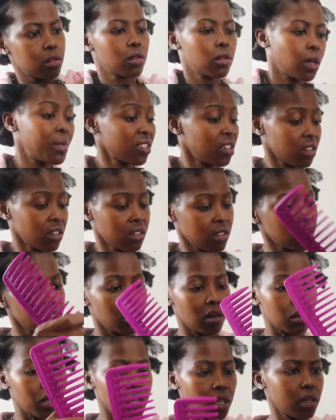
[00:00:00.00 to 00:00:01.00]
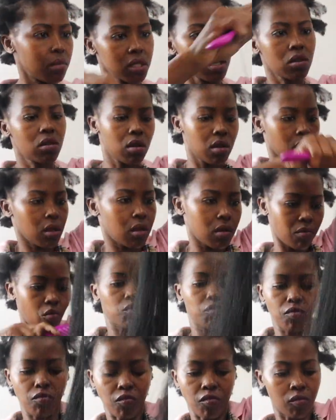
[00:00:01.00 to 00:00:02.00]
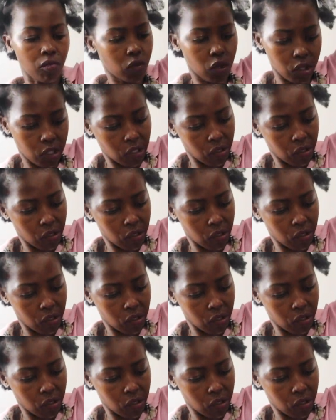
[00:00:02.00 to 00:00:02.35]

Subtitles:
a lot of gel first. Start off